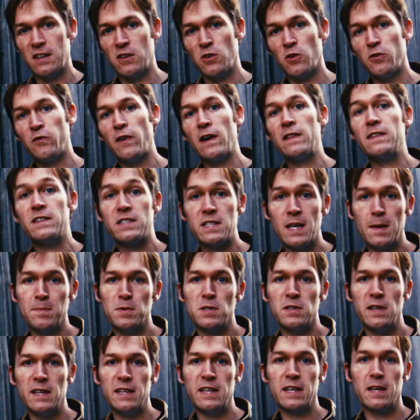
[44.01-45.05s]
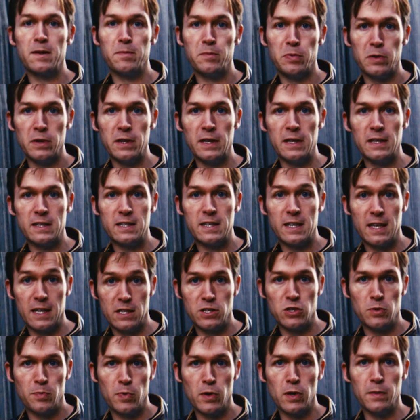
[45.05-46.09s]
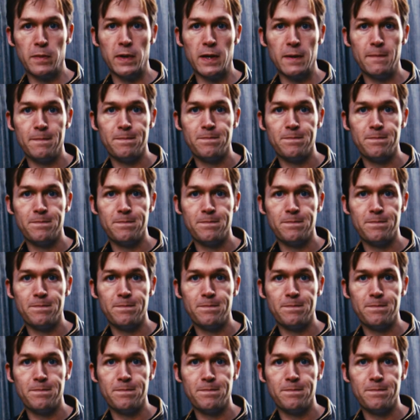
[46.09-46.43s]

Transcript: you'll find the steps you need to complete to get your permit.